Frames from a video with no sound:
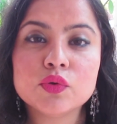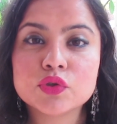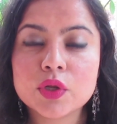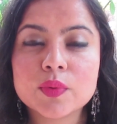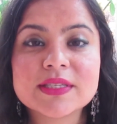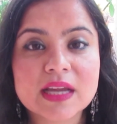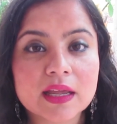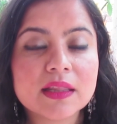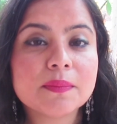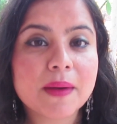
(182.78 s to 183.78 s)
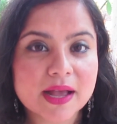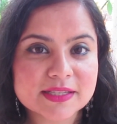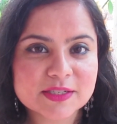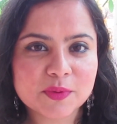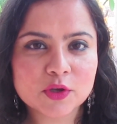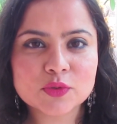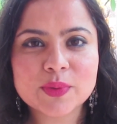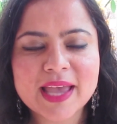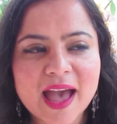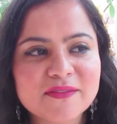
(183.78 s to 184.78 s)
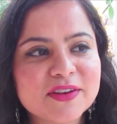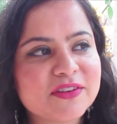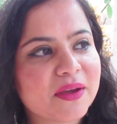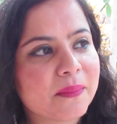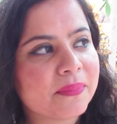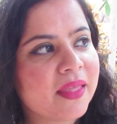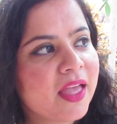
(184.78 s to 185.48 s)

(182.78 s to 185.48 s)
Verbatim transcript: usually we're stuck in the past because we haven't, um,